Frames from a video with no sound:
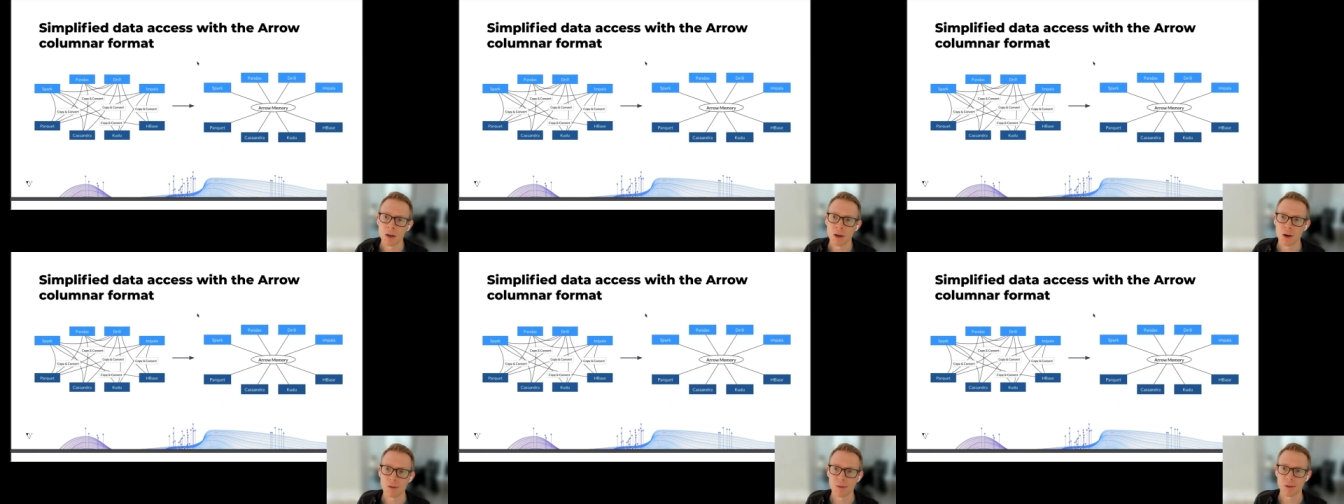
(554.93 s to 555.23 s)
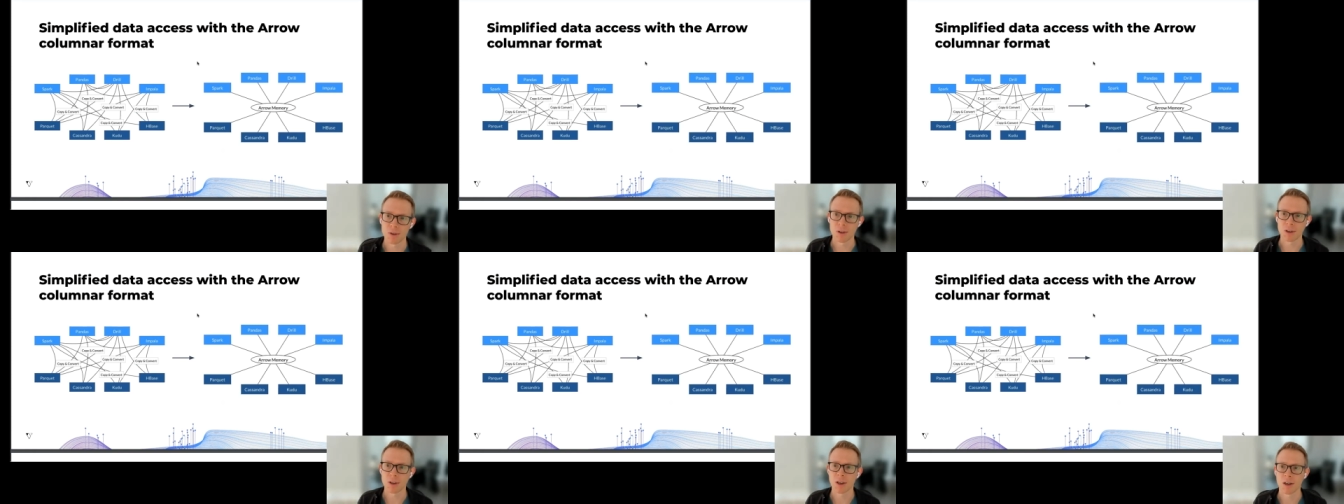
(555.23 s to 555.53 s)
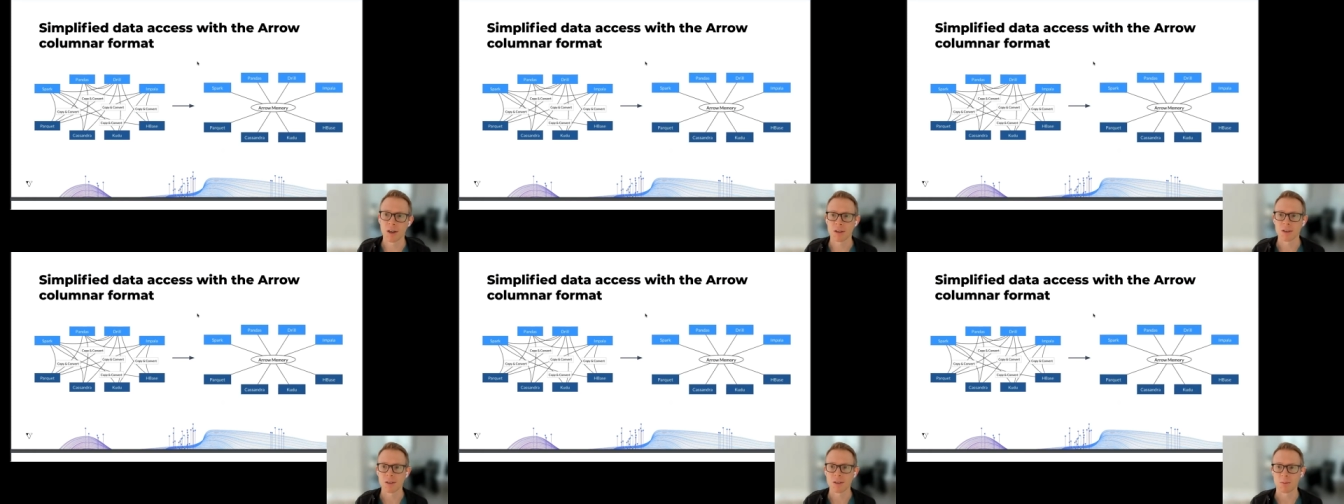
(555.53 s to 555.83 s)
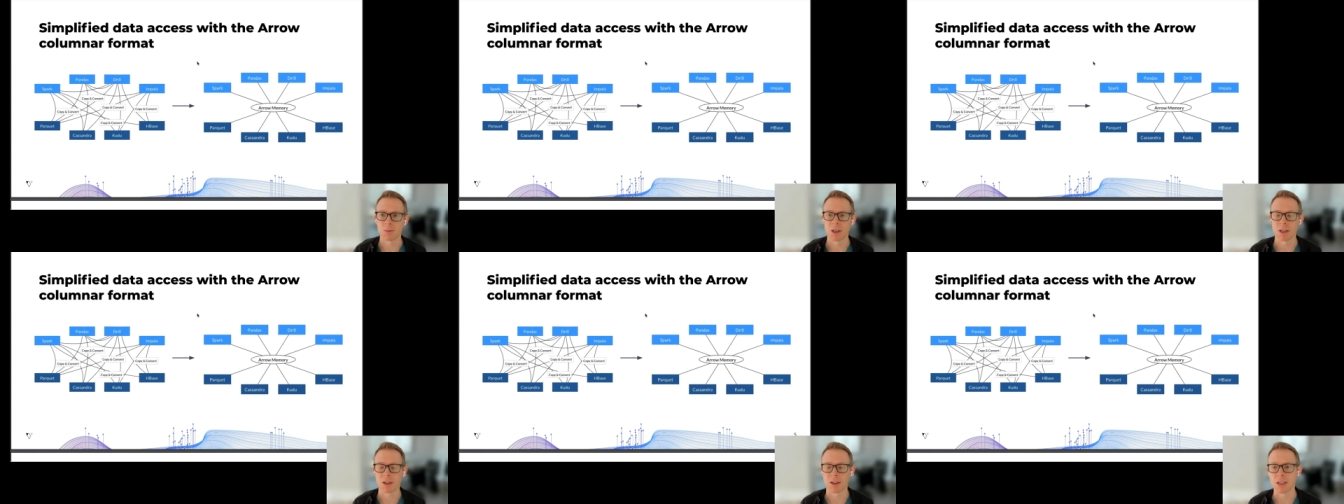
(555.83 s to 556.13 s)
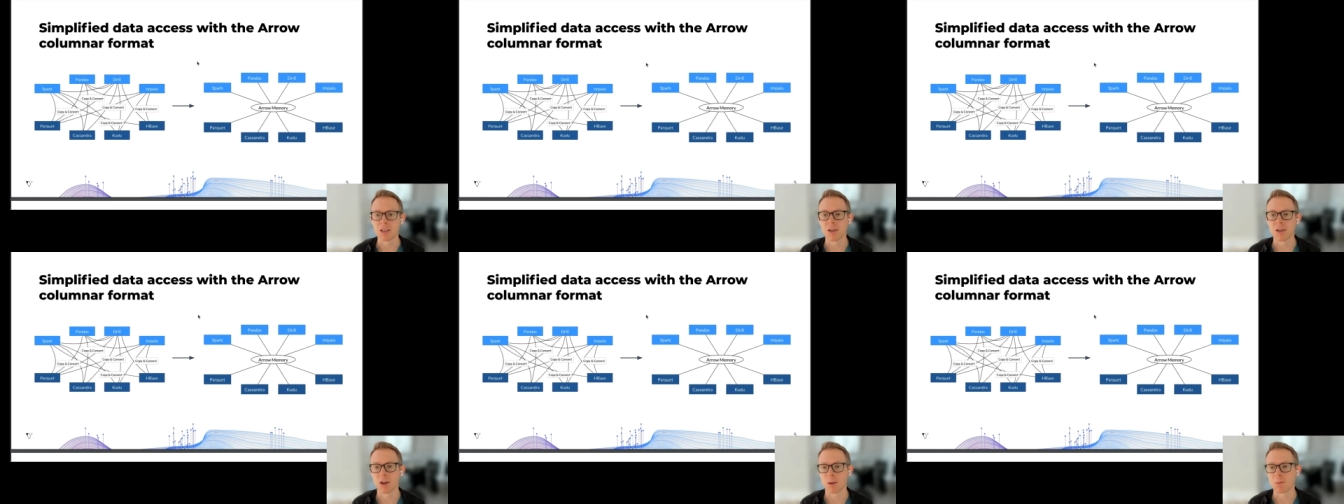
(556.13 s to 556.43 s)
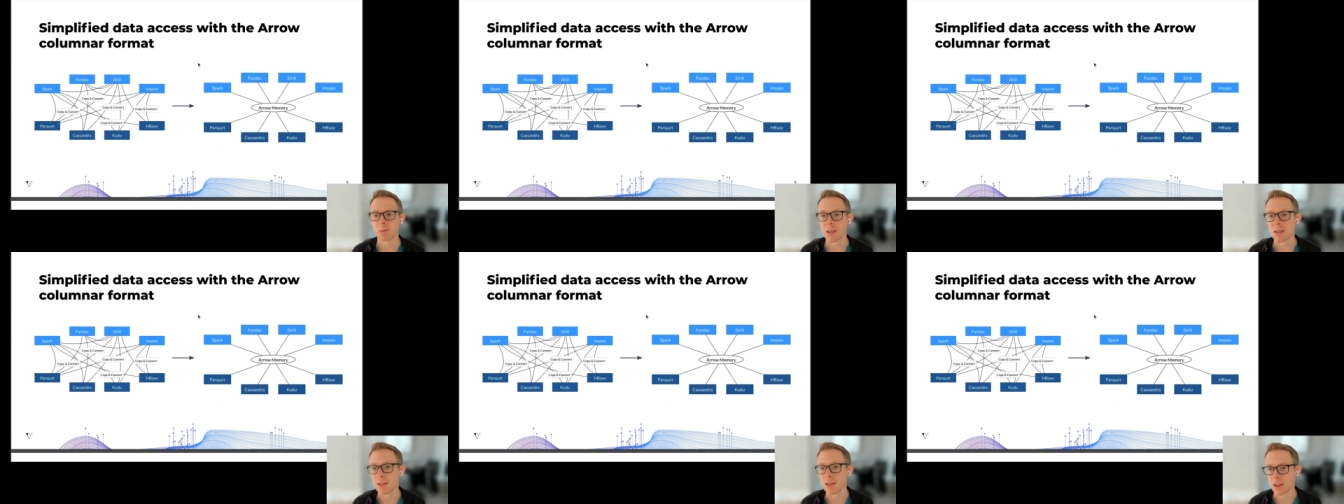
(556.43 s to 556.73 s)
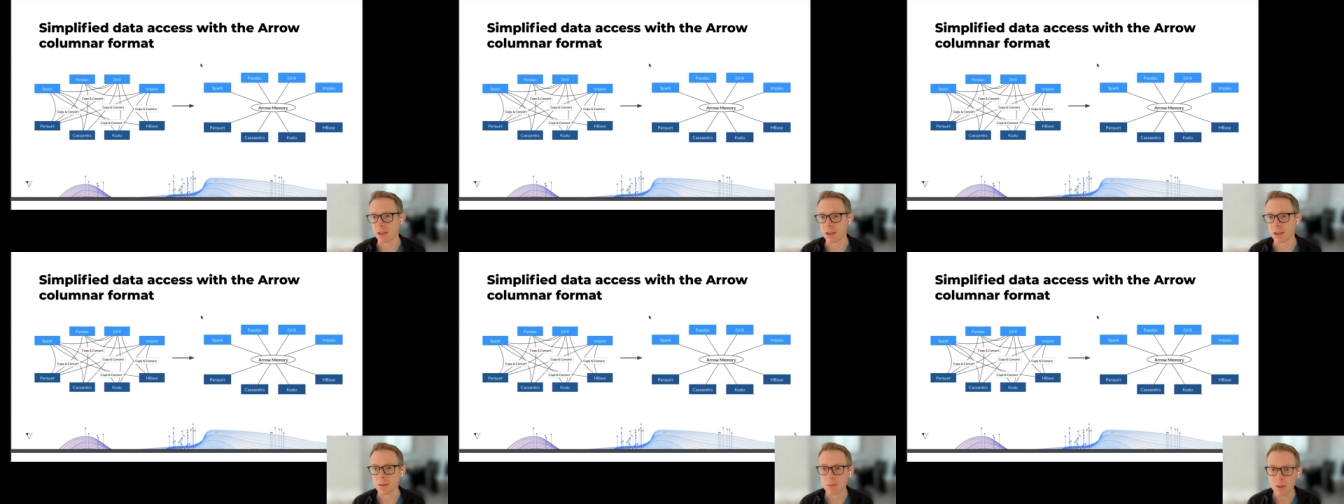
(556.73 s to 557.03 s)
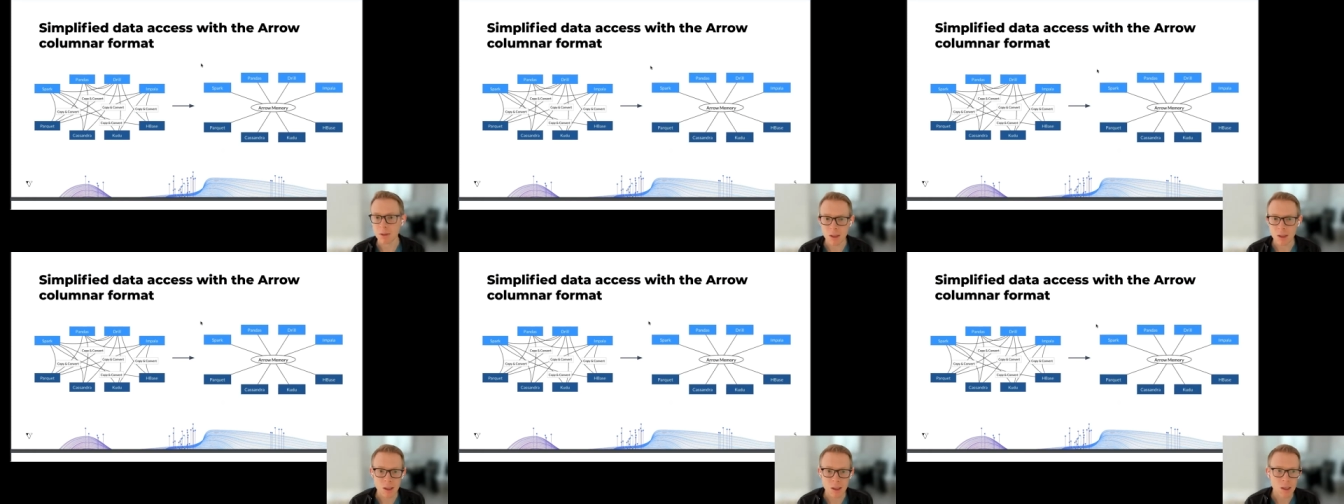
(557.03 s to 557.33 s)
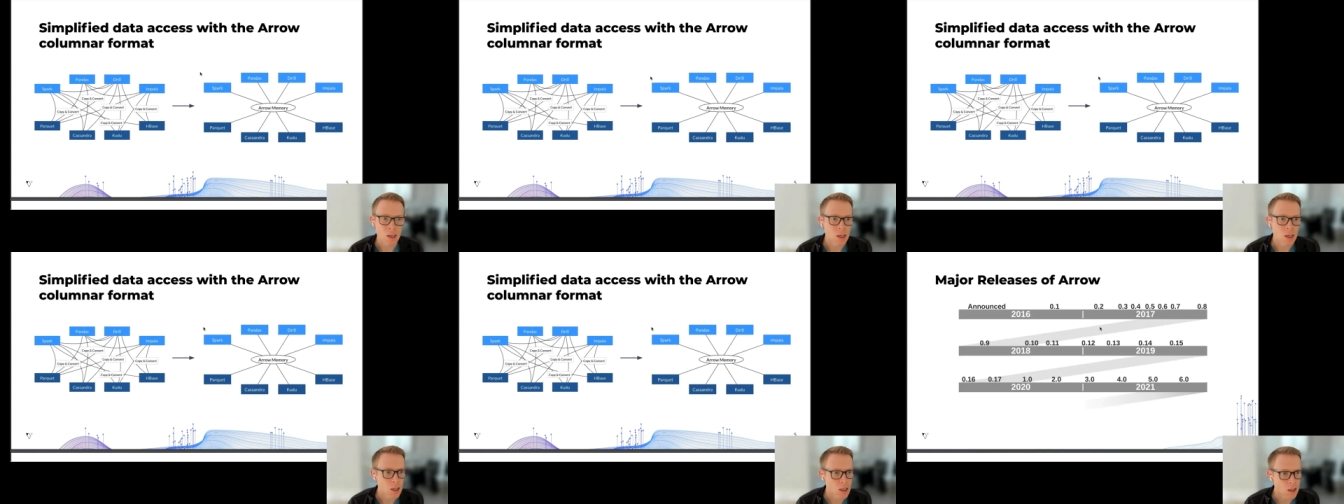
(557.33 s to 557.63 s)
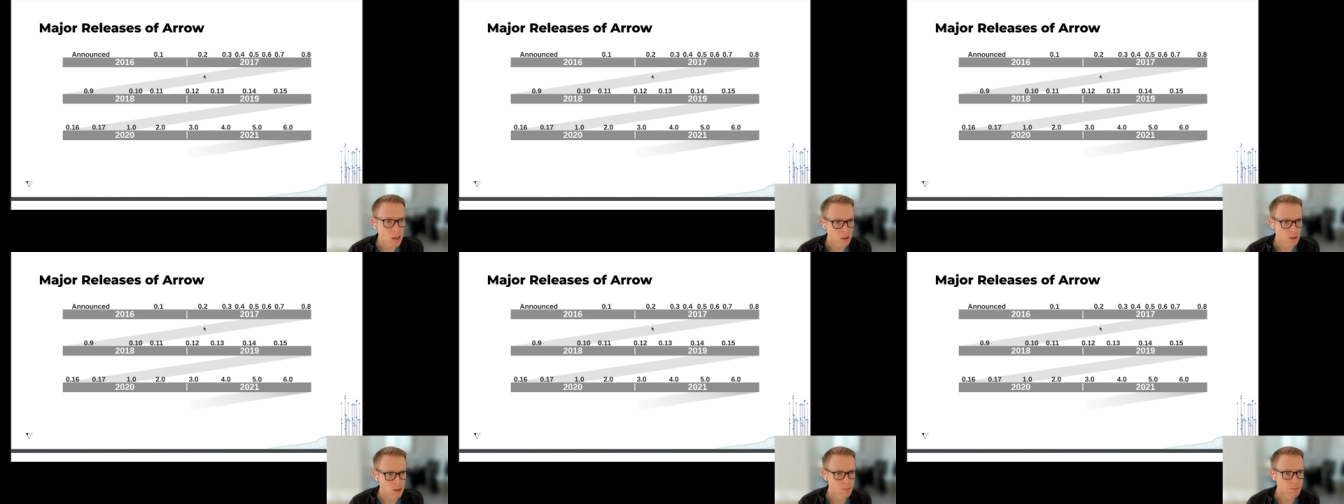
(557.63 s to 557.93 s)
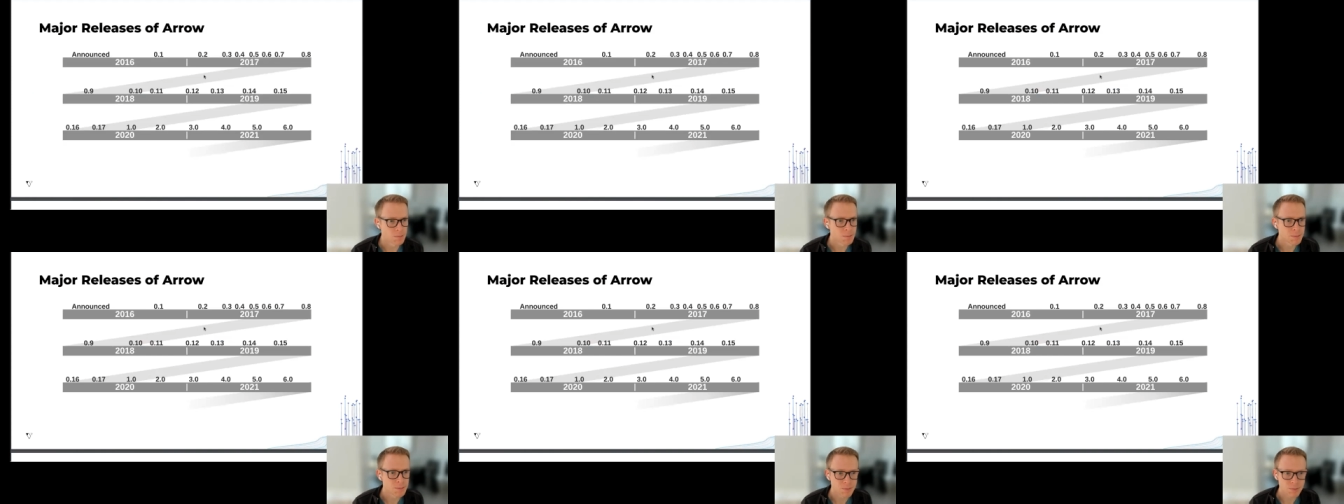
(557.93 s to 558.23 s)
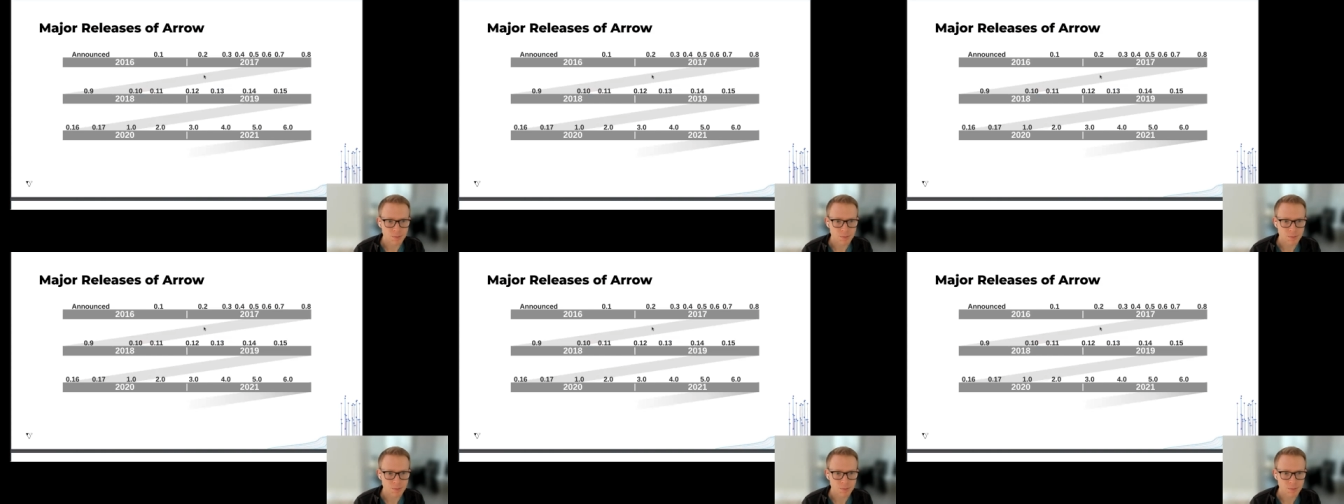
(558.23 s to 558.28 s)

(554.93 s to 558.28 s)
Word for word: over uh, something like grpc um,